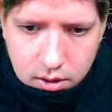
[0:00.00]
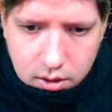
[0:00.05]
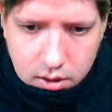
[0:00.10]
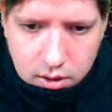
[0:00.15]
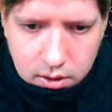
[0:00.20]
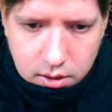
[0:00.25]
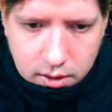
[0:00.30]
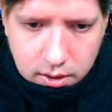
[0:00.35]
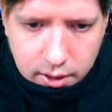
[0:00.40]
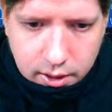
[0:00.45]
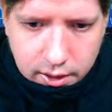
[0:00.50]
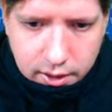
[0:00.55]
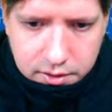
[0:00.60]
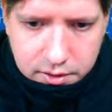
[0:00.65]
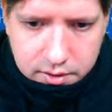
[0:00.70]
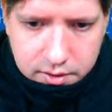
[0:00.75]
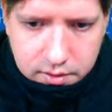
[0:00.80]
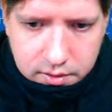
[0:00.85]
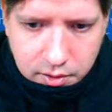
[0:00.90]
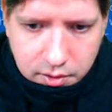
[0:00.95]
add
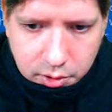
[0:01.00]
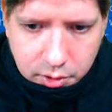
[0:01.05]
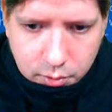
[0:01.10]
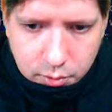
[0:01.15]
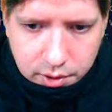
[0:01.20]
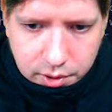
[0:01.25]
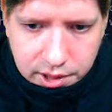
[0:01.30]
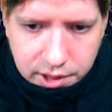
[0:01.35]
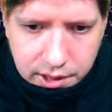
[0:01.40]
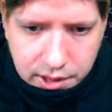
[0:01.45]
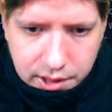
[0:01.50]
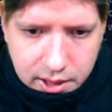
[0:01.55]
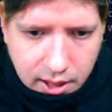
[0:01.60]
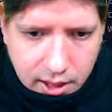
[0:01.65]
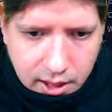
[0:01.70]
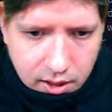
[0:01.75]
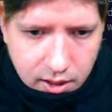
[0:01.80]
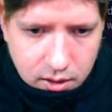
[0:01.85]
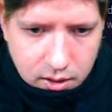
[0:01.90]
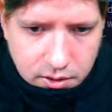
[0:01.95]
the winning
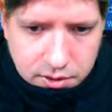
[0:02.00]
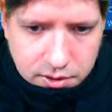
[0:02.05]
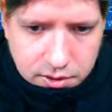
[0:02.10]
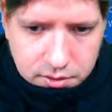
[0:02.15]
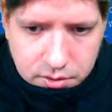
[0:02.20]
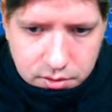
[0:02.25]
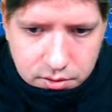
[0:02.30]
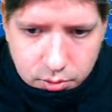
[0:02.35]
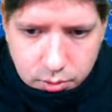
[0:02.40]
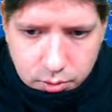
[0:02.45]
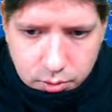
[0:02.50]
card to